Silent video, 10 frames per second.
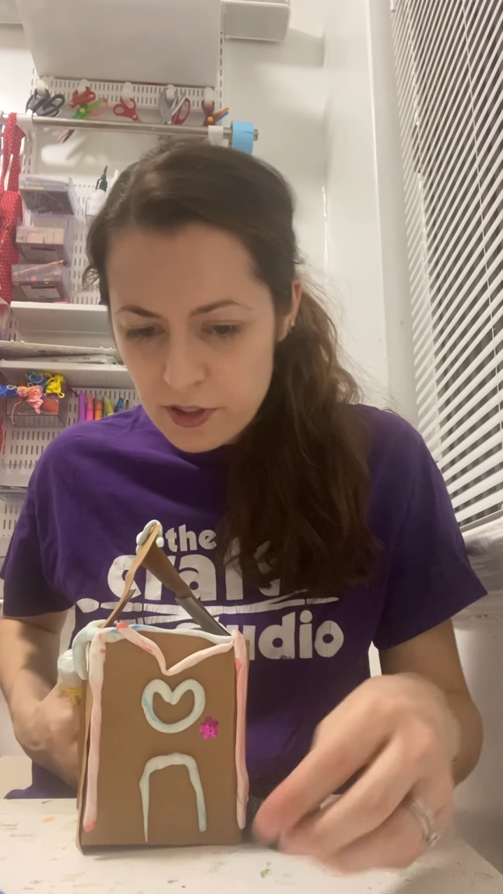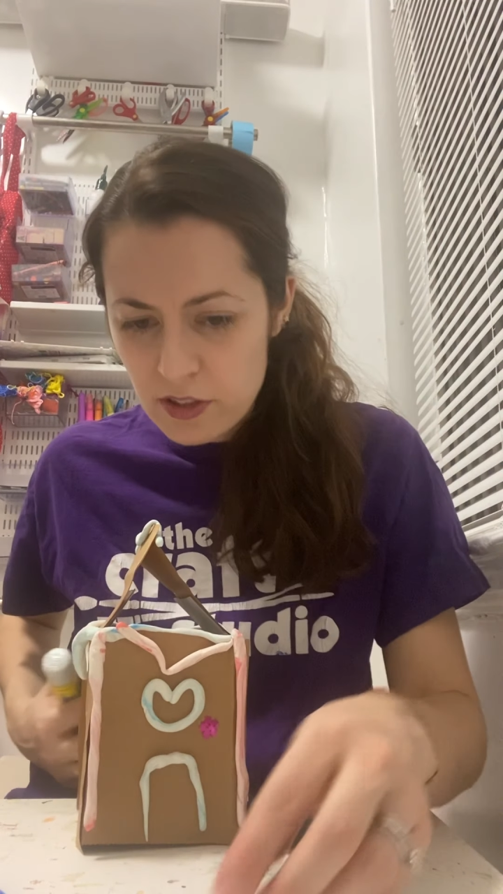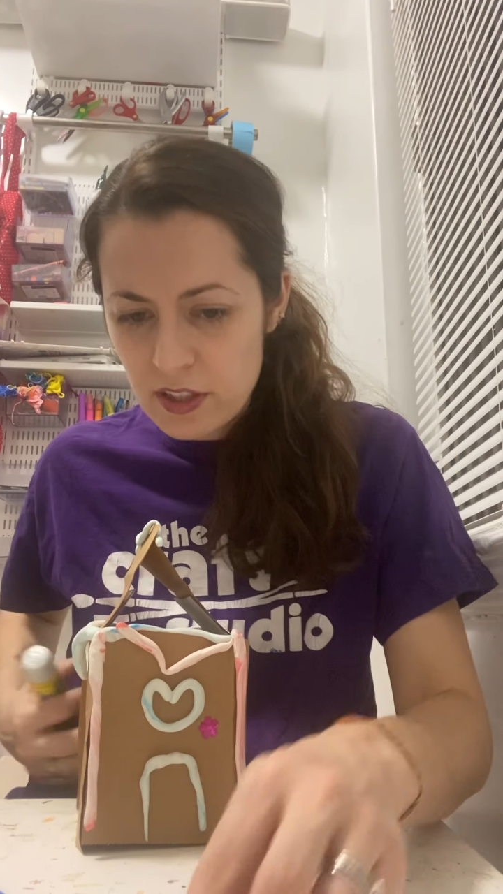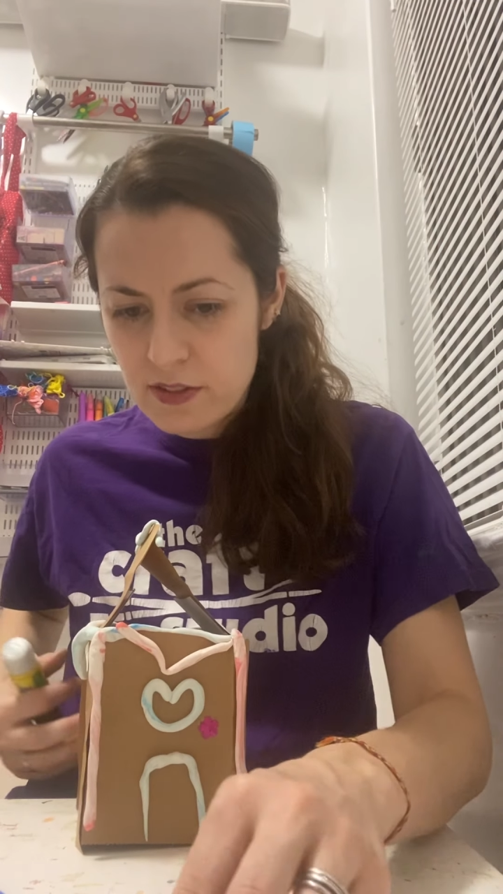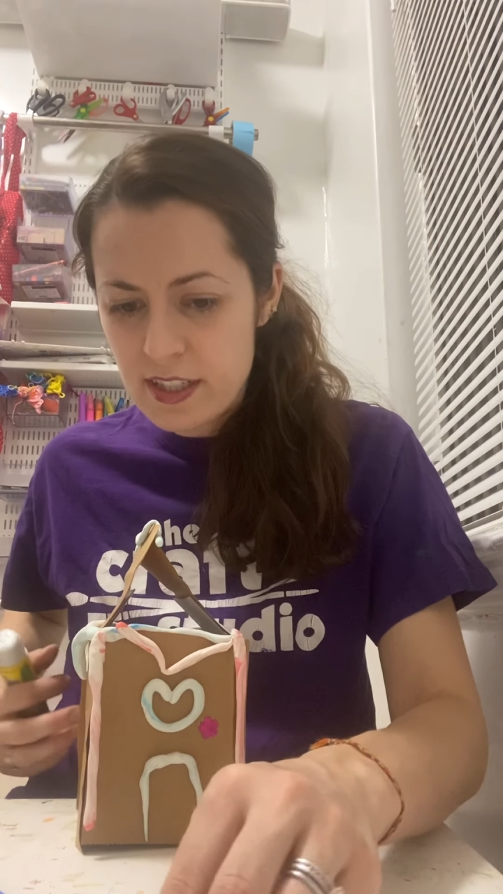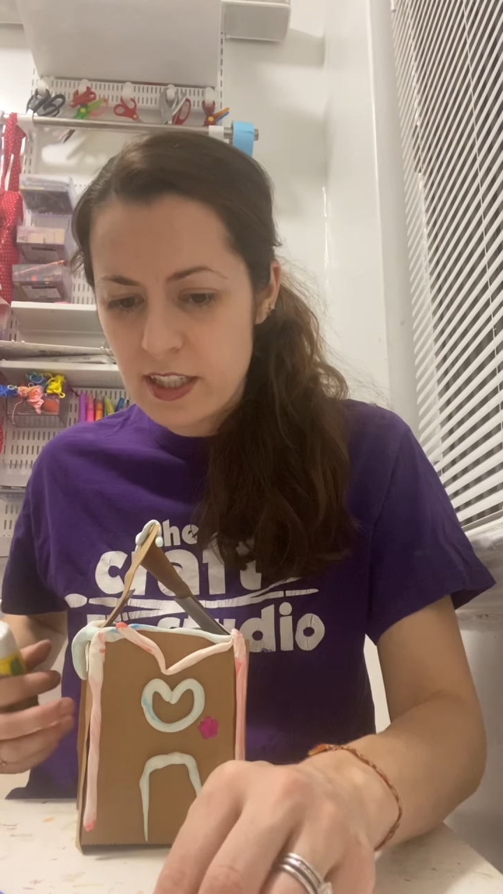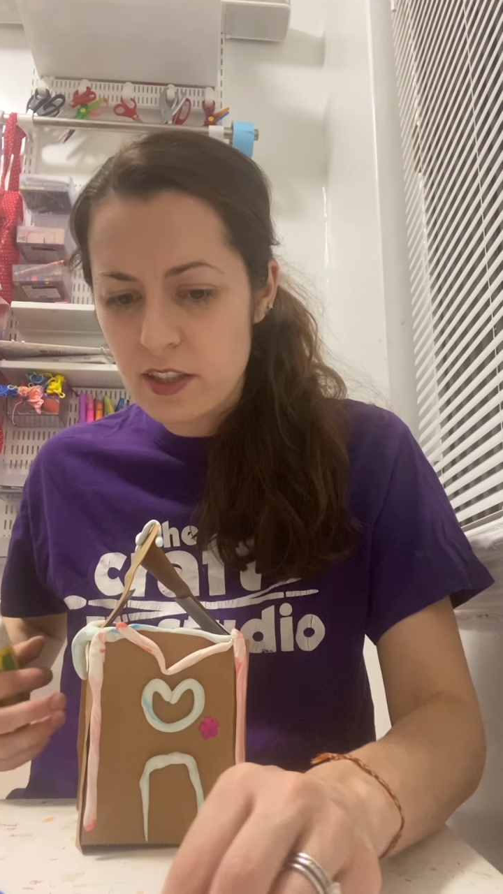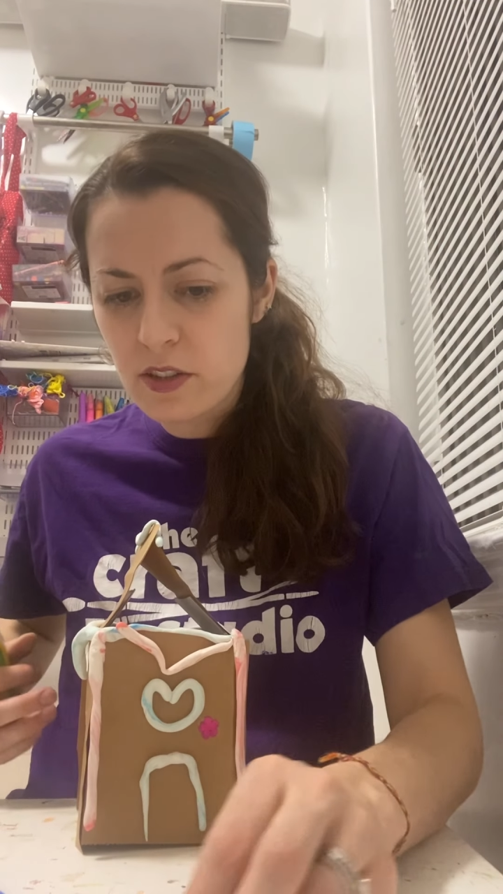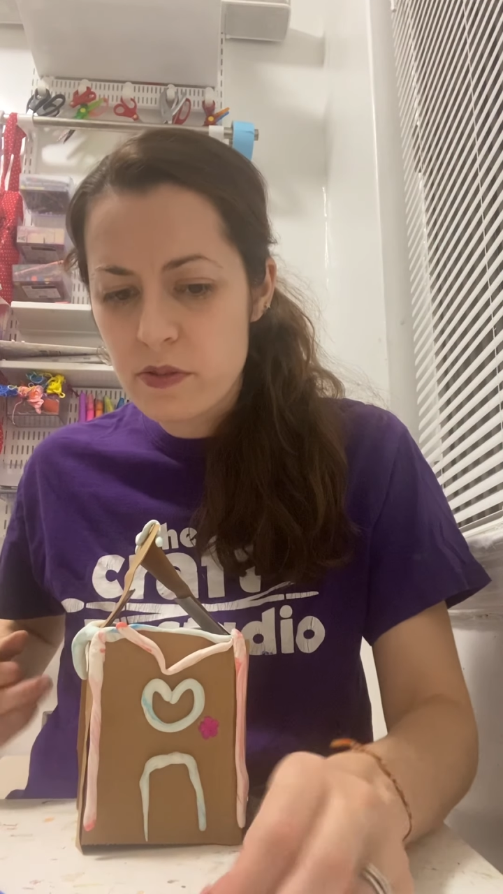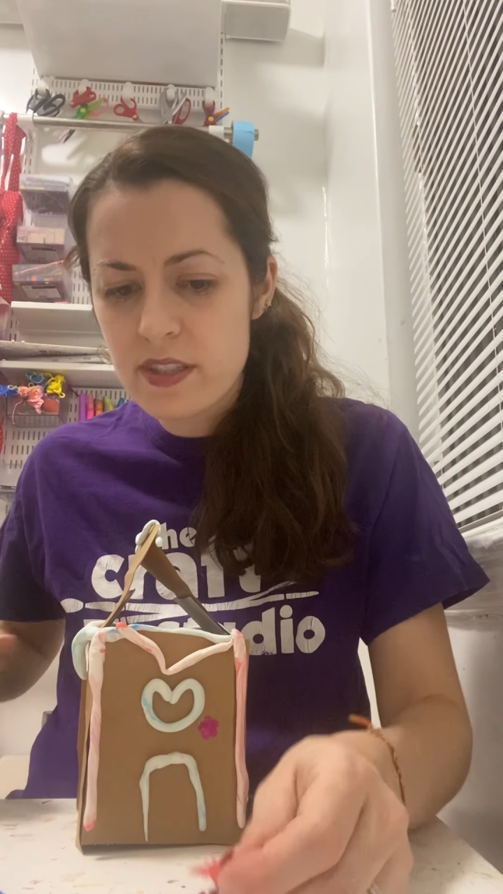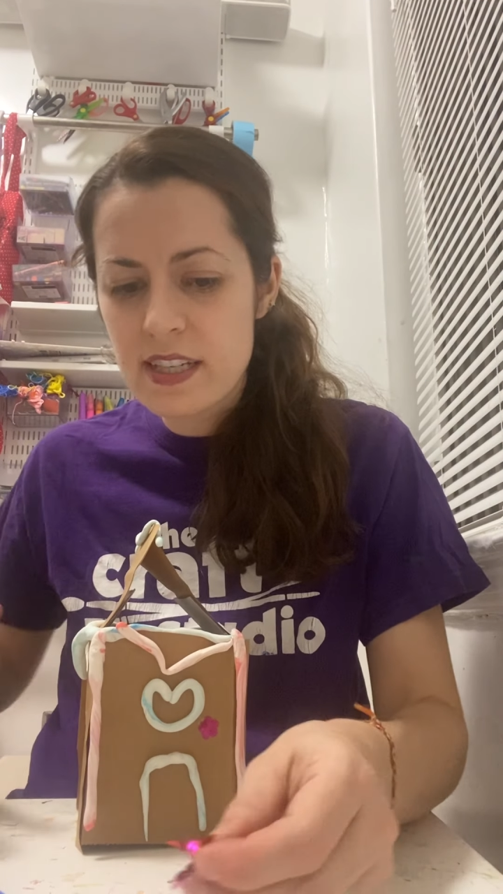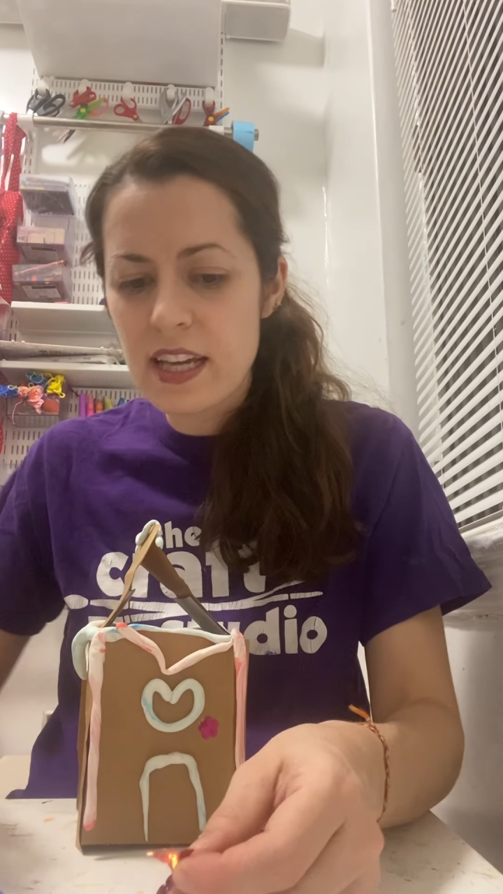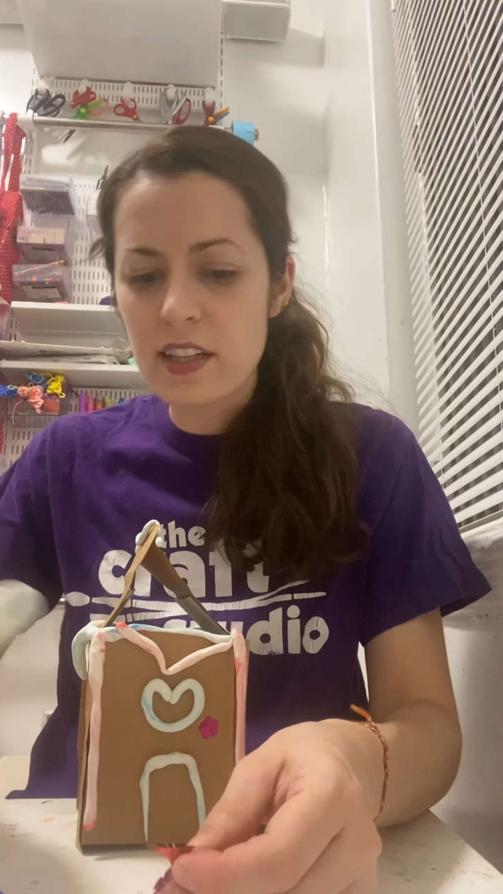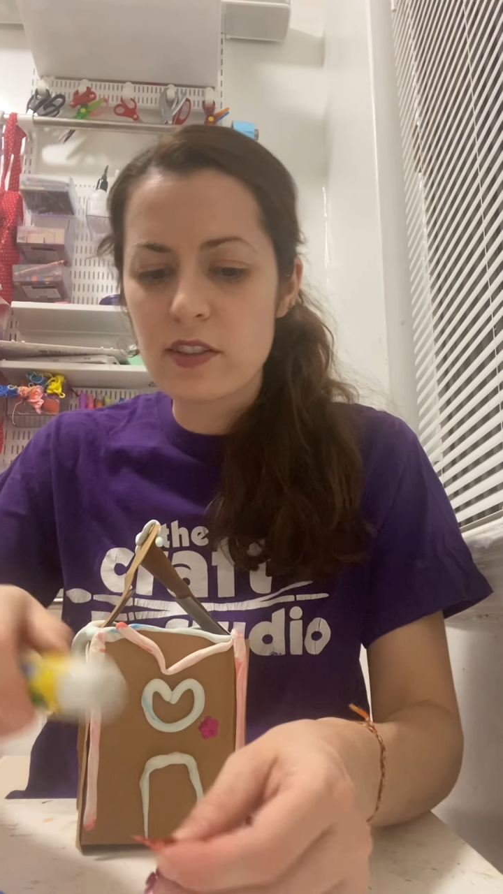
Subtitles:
you're using a glue stick,